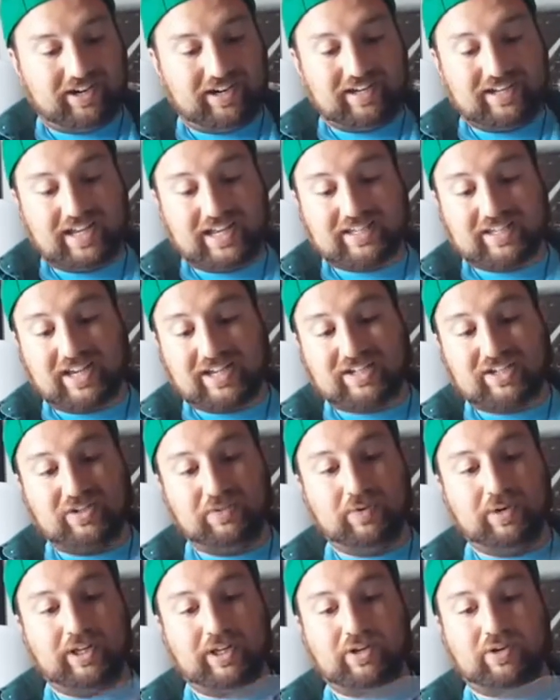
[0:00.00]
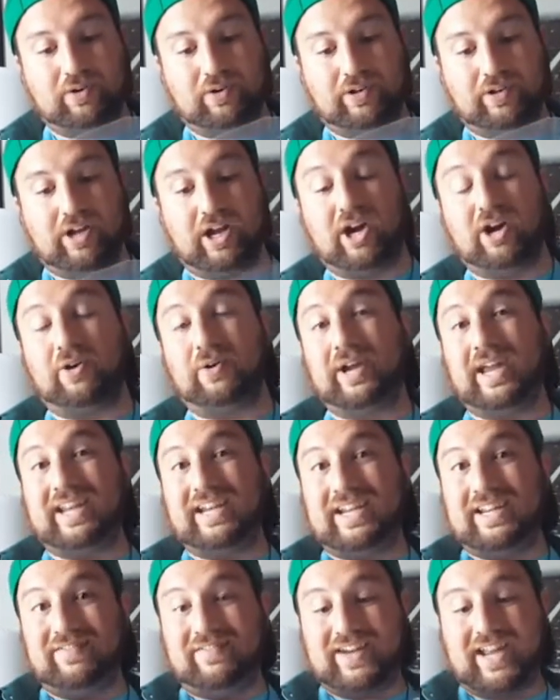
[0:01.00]
and that's actually really cool. Oh, and
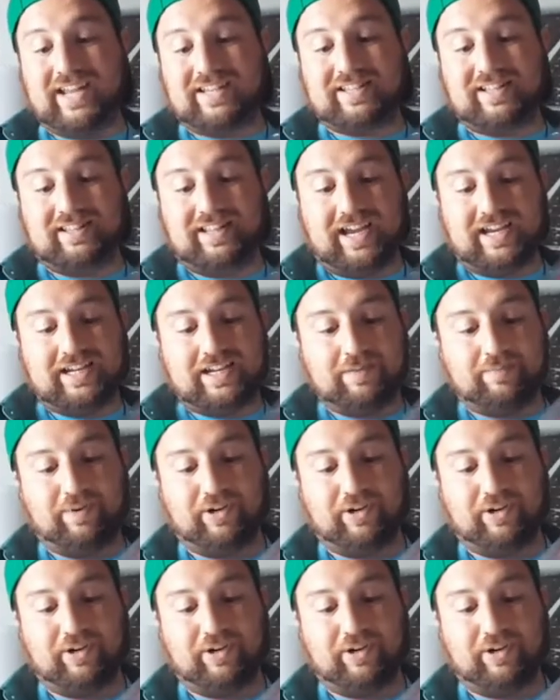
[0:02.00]
it even has the lightning